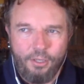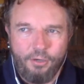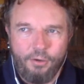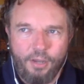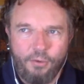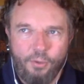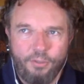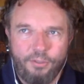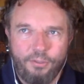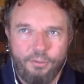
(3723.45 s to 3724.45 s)
You're not
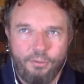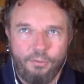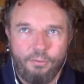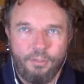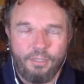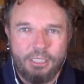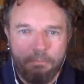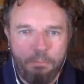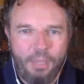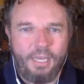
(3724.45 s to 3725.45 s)
going to
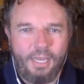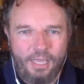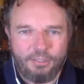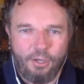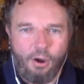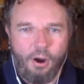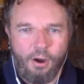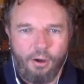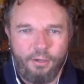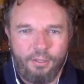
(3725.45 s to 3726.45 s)
commit as
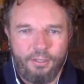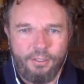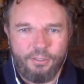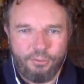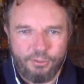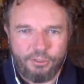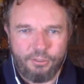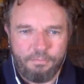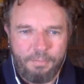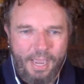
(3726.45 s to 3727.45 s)
hard to a
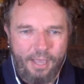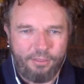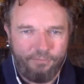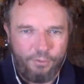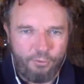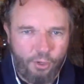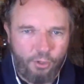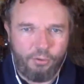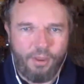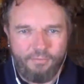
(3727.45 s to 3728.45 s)
certain path if you know
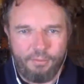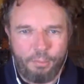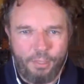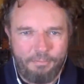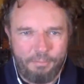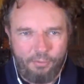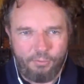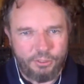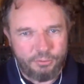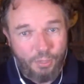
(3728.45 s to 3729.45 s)
you have the plan B,
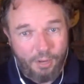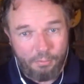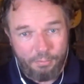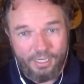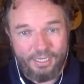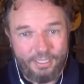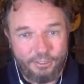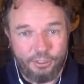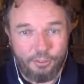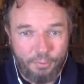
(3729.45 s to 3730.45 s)
which is probably an
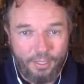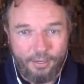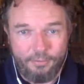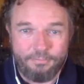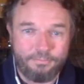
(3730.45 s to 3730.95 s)
easier plan.